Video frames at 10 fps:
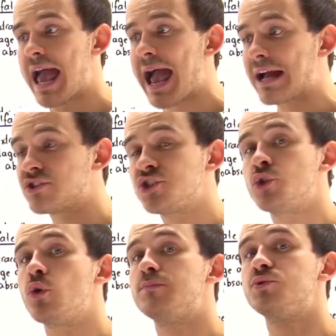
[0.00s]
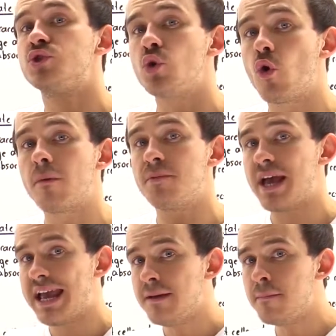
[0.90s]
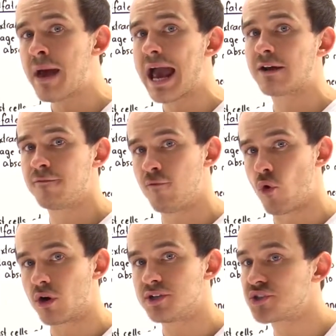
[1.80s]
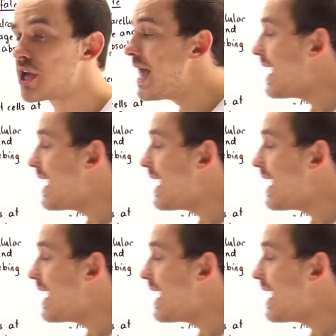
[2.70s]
acts to absorb the impact force.